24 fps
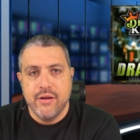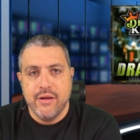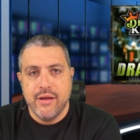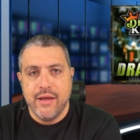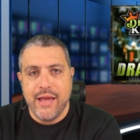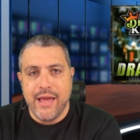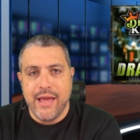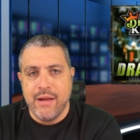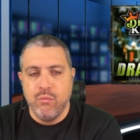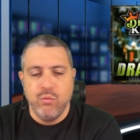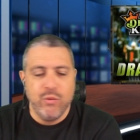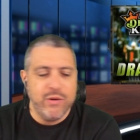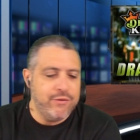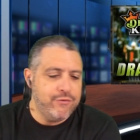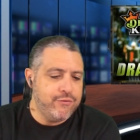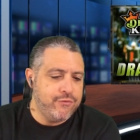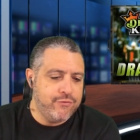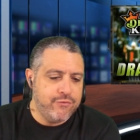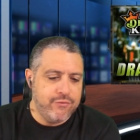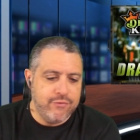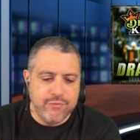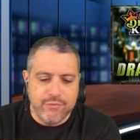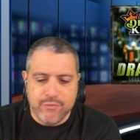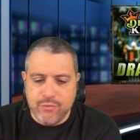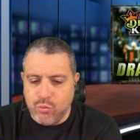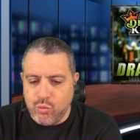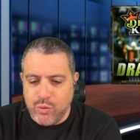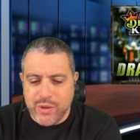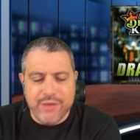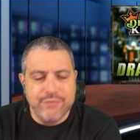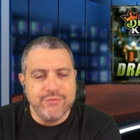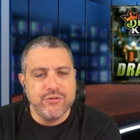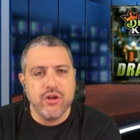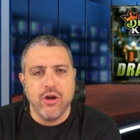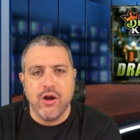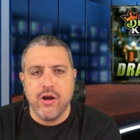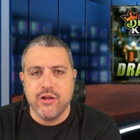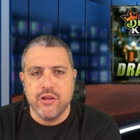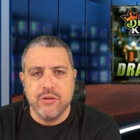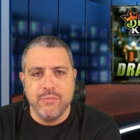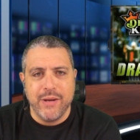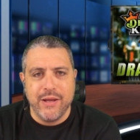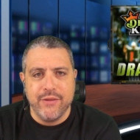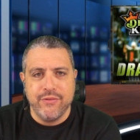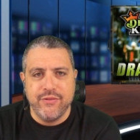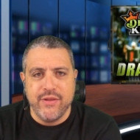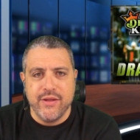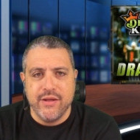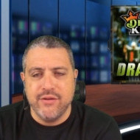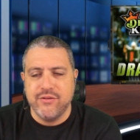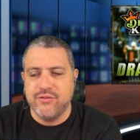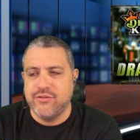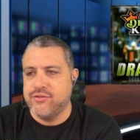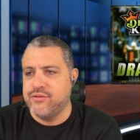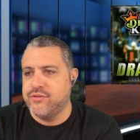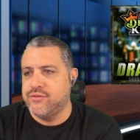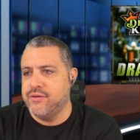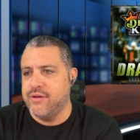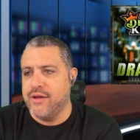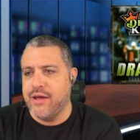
And we've we've talked about this.